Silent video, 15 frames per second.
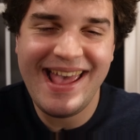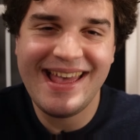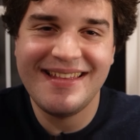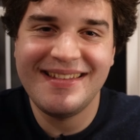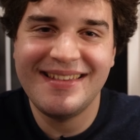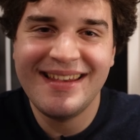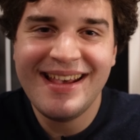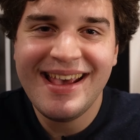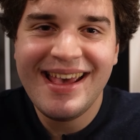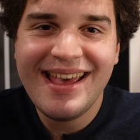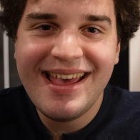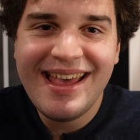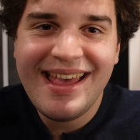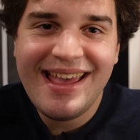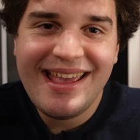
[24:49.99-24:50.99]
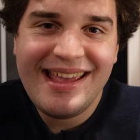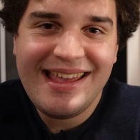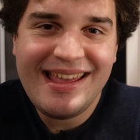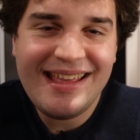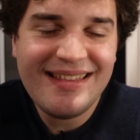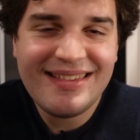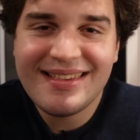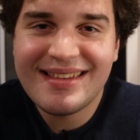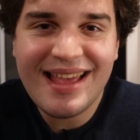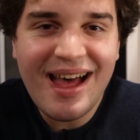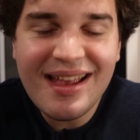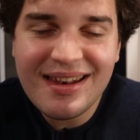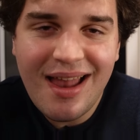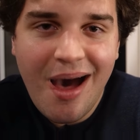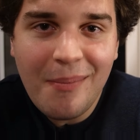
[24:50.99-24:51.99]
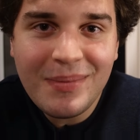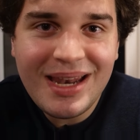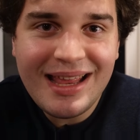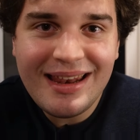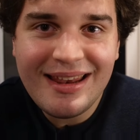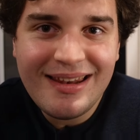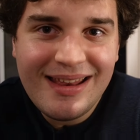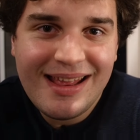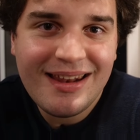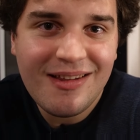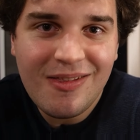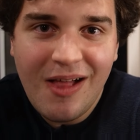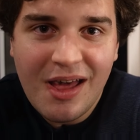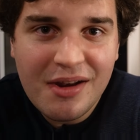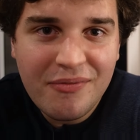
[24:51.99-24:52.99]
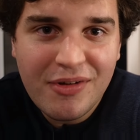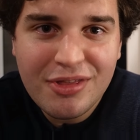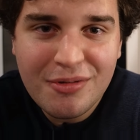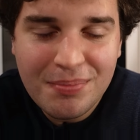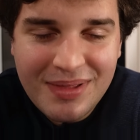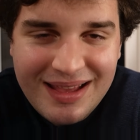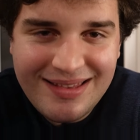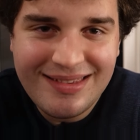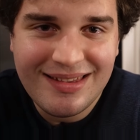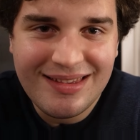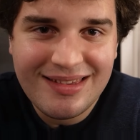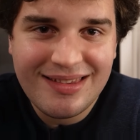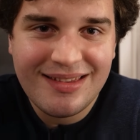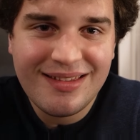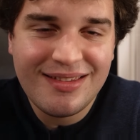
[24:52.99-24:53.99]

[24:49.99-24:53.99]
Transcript: And he's got nominated in a lot of other places.